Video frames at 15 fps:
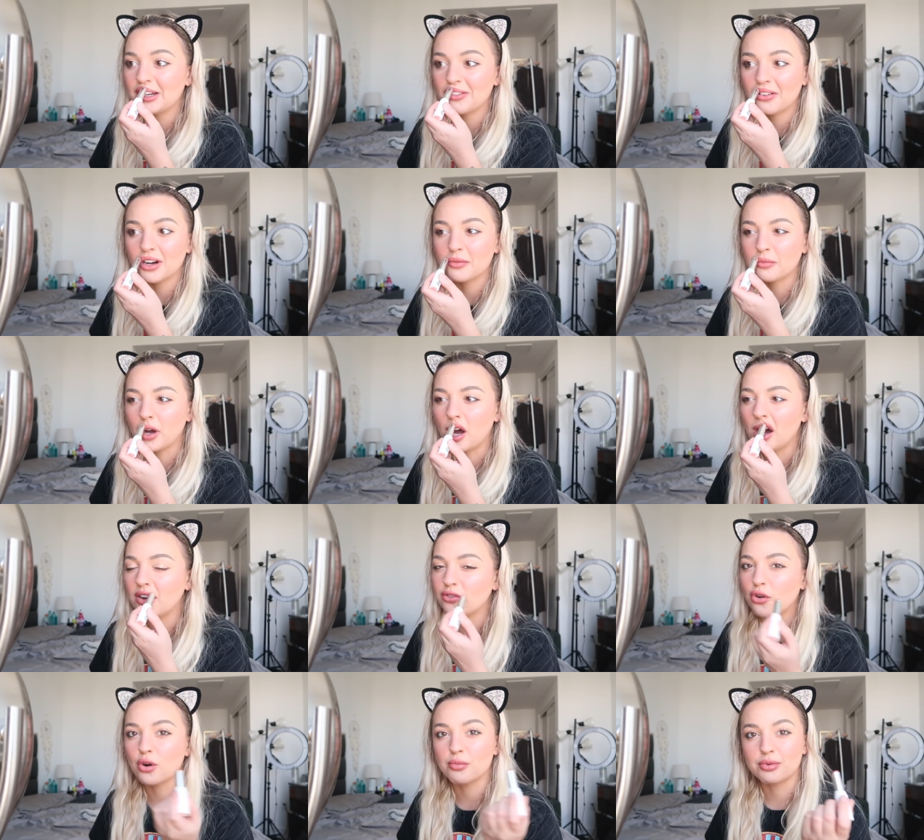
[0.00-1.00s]
or
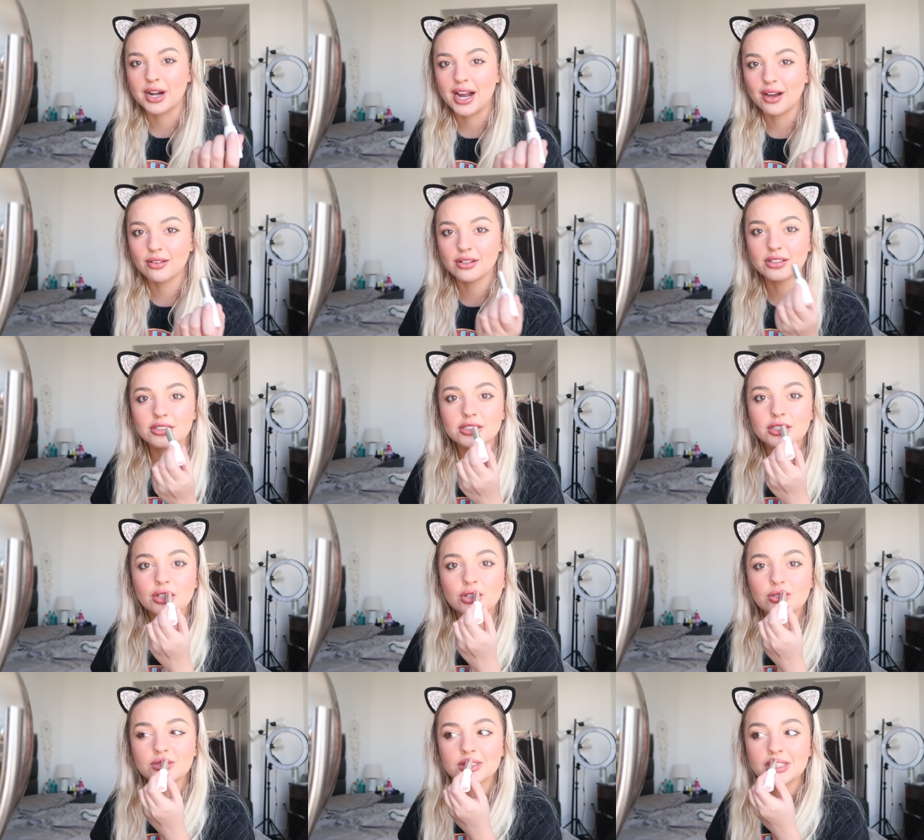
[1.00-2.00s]
mauve or brown
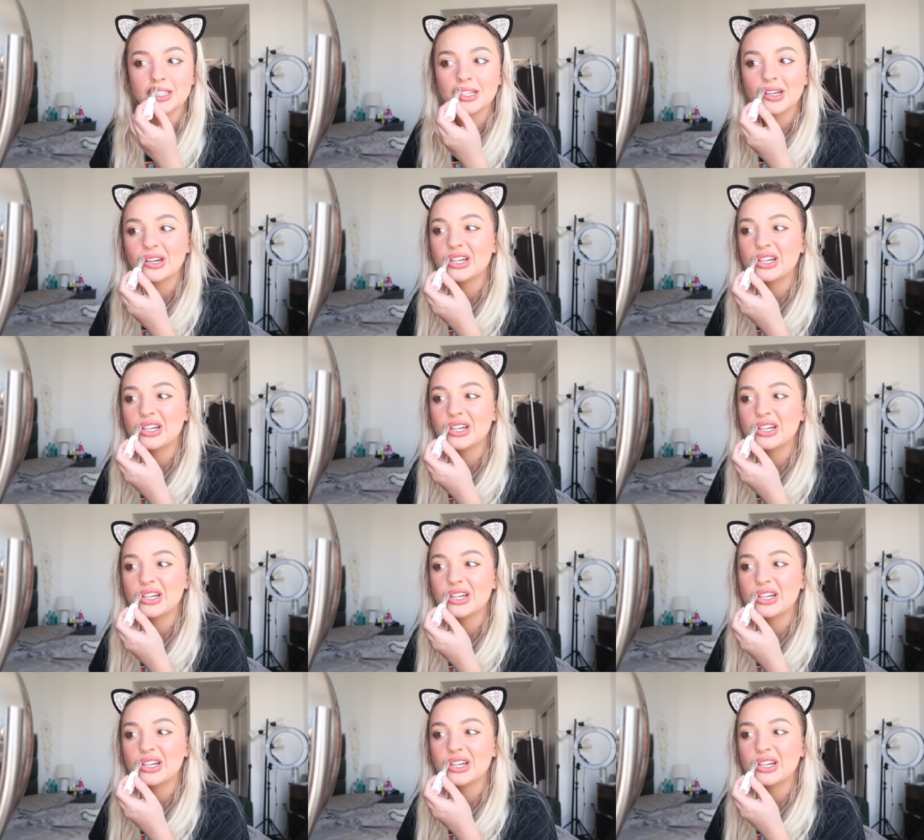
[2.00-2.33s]
undertones,